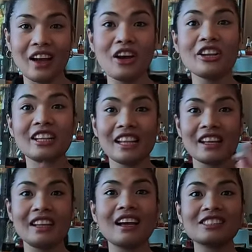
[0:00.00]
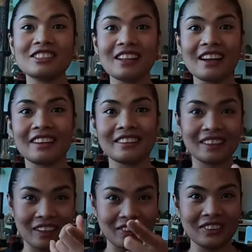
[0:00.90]
Last night,
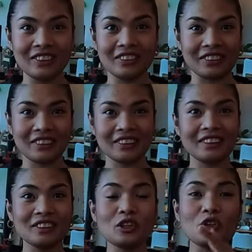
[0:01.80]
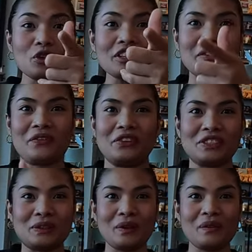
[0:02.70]
my team. So, you're the
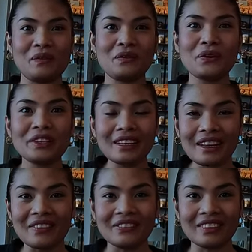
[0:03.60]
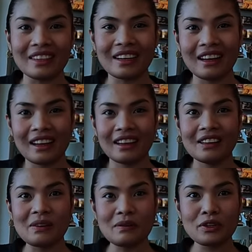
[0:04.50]
first one for them.
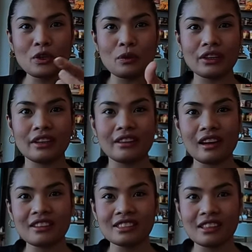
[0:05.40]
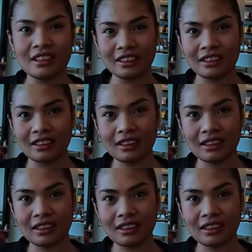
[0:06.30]
Remember you were here last night?